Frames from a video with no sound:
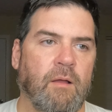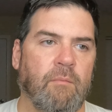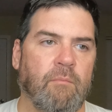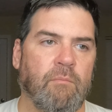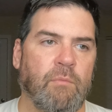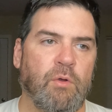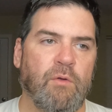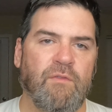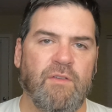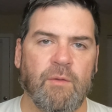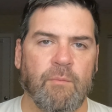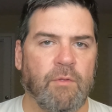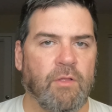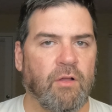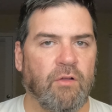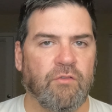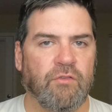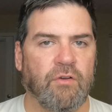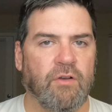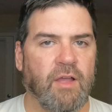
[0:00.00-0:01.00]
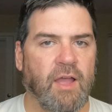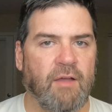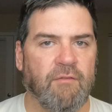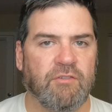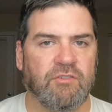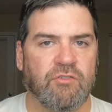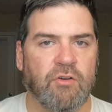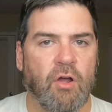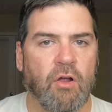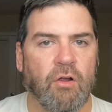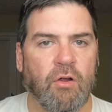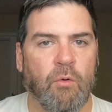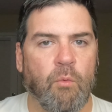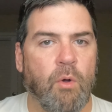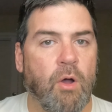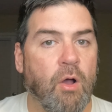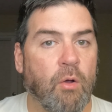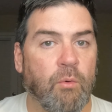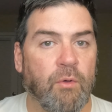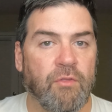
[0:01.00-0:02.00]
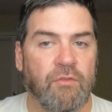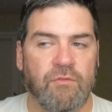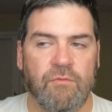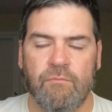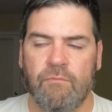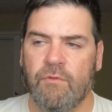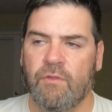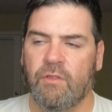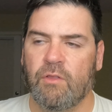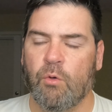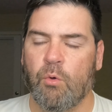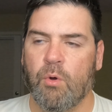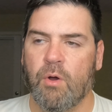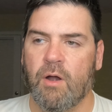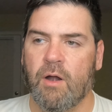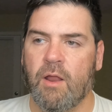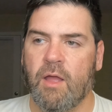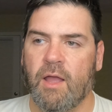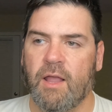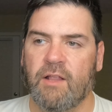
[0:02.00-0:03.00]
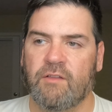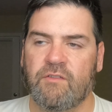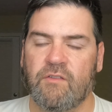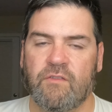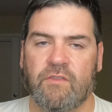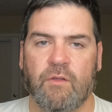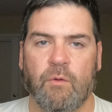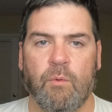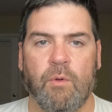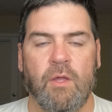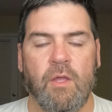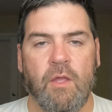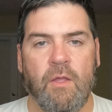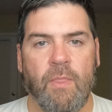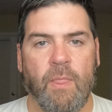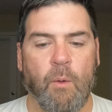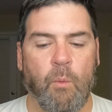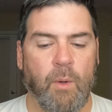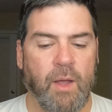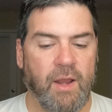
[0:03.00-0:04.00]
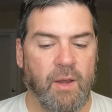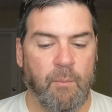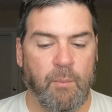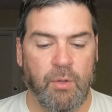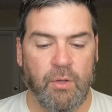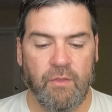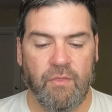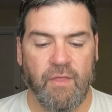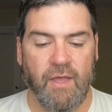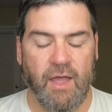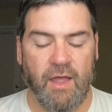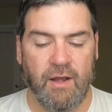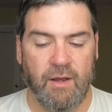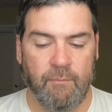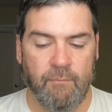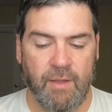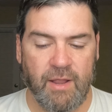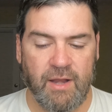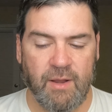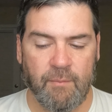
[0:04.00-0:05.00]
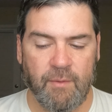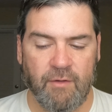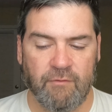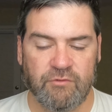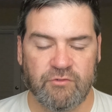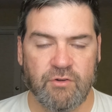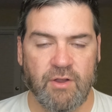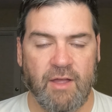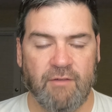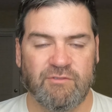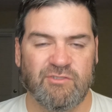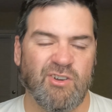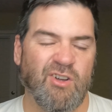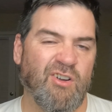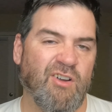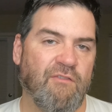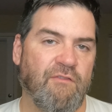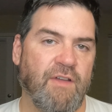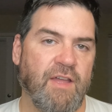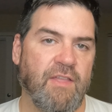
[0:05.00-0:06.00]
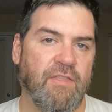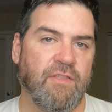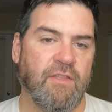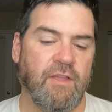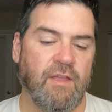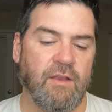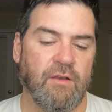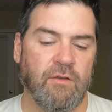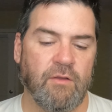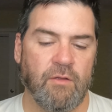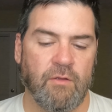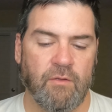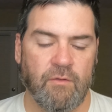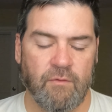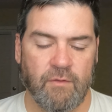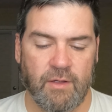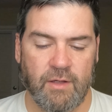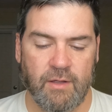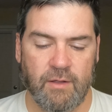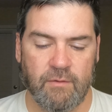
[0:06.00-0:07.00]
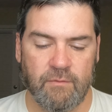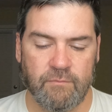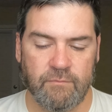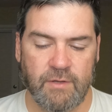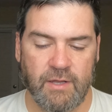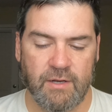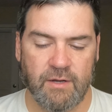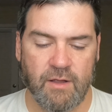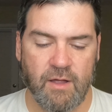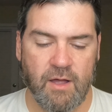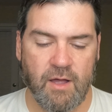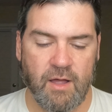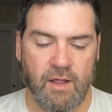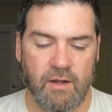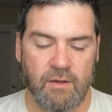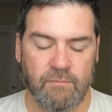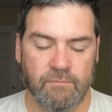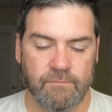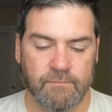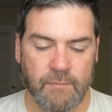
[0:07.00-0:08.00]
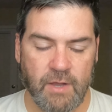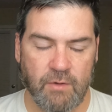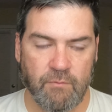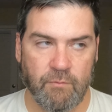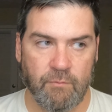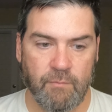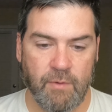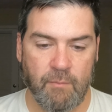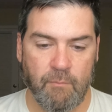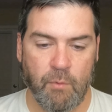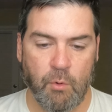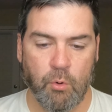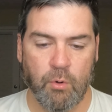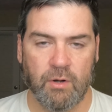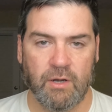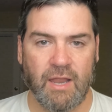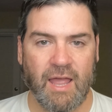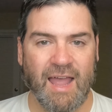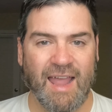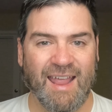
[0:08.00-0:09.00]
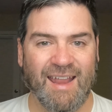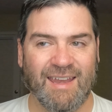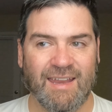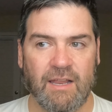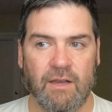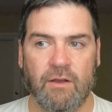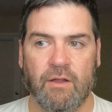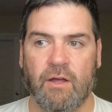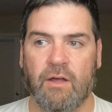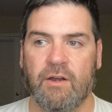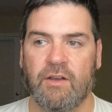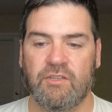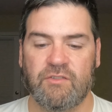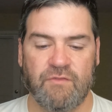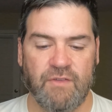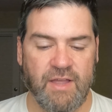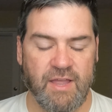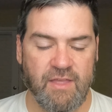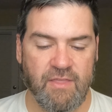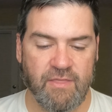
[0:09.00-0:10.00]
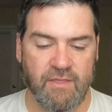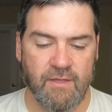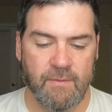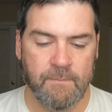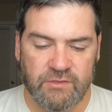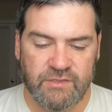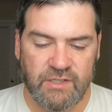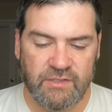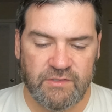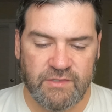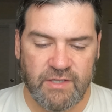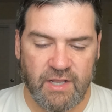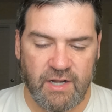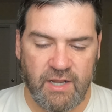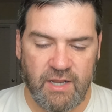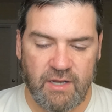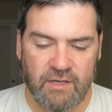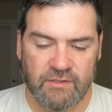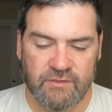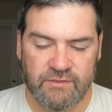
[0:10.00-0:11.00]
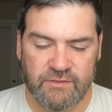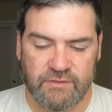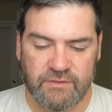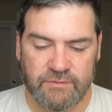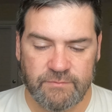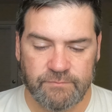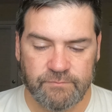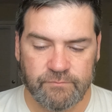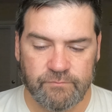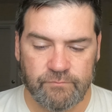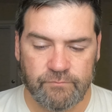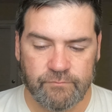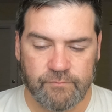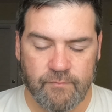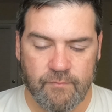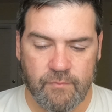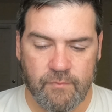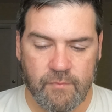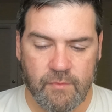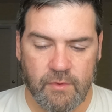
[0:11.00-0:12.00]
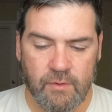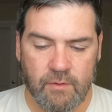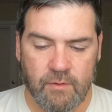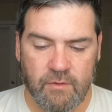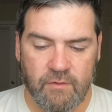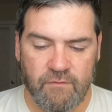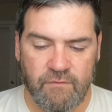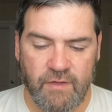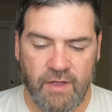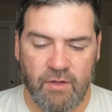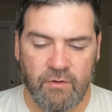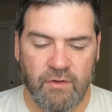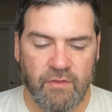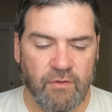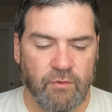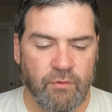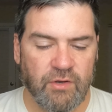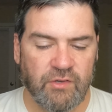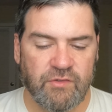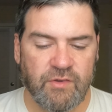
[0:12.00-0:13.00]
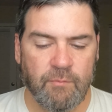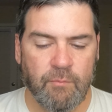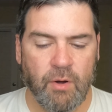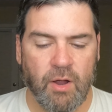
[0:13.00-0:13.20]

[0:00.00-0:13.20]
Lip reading: moved him closer to have a stronger walk with the Lord, I guess is the way to put that, and it made him have stronger faith in God and more reliant on his faith. Since then, he has founded the Christian